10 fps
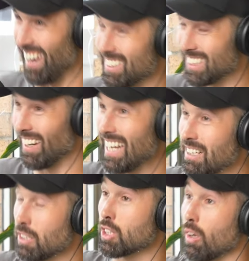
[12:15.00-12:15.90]
right. Yeah, yeah.
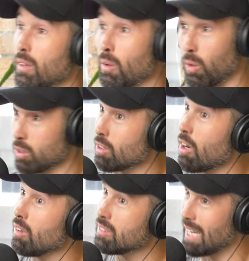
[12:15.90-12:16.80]
So there wasn't
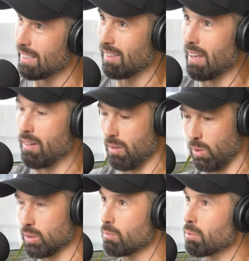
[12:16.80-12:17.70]
contact there and it
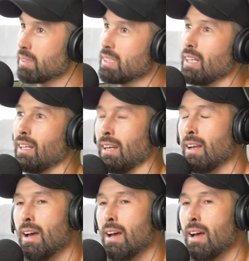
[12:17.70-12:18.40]
wasn't pressing in. And